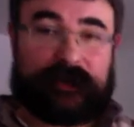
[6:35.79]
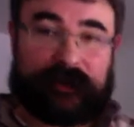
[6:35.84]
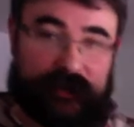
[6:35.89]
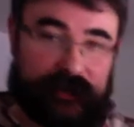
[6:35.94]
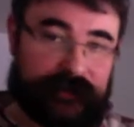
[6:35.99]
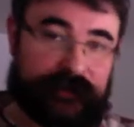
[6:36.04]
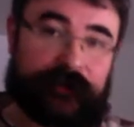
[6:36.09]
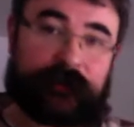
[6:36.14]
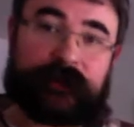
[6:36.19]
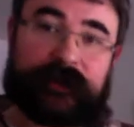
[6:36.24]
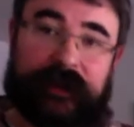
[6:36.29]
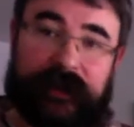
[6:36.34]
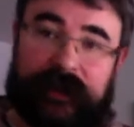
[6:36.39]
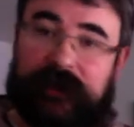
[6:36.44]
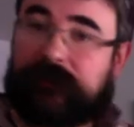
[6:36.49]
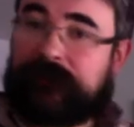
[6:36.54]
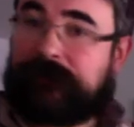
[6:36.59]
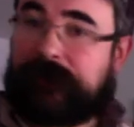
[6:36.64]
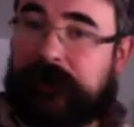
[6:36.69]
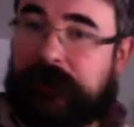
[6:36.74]
it's okay
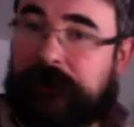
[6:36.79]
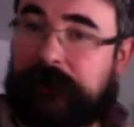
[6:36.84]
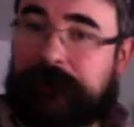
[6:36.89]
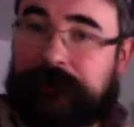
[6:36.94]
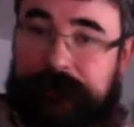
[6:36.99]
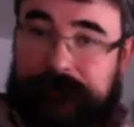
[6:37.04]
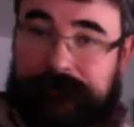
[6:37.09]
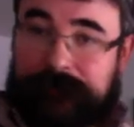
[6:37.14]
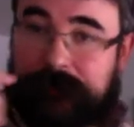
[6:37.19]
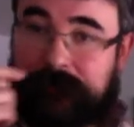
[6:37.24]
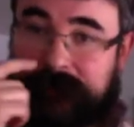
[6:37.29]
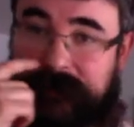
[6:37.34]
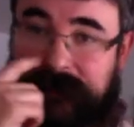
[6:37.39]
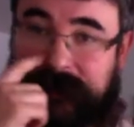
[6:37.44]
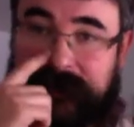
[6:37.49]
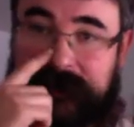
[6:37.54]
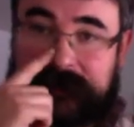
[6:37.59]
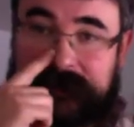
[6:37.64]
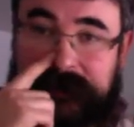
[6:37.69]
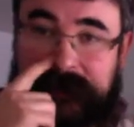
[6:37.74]
to follow through with the
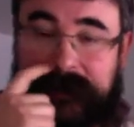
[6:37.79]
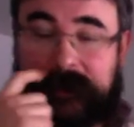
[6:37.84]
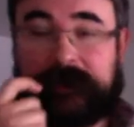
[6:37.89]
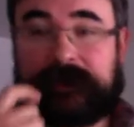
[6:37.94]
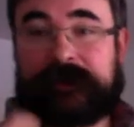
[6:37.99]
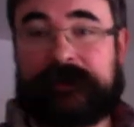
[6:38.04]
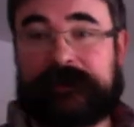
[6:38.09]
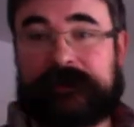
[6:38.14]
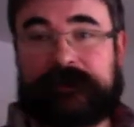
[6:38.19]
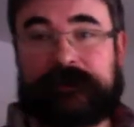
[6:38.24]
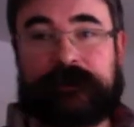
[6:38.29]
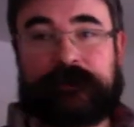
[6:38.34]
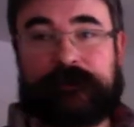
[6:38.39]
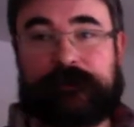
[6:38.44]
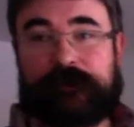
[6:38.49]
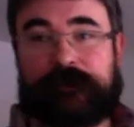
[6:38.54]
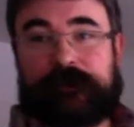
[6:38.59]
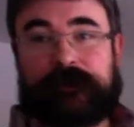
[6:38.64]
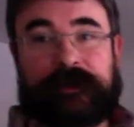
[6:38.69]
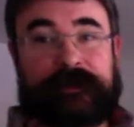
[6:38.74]
idea and get to the
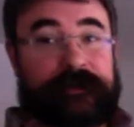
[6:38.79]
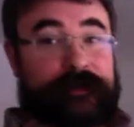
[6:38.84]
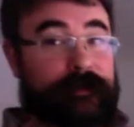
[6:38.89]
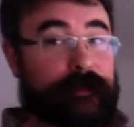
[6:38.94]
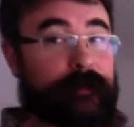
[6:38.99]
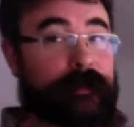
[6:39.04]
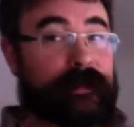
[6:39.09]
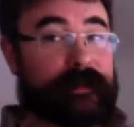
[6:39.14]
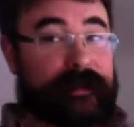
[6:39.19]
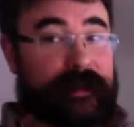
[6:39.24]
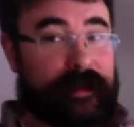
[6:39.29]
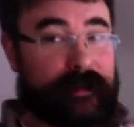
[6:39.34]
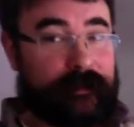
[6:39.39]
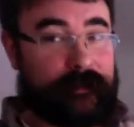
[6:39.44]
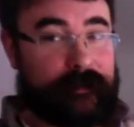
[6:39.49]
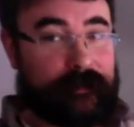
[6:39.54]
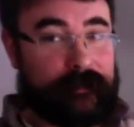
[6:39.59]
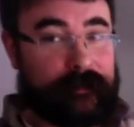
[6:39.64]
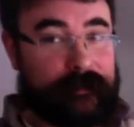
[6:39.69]
root a little bit later.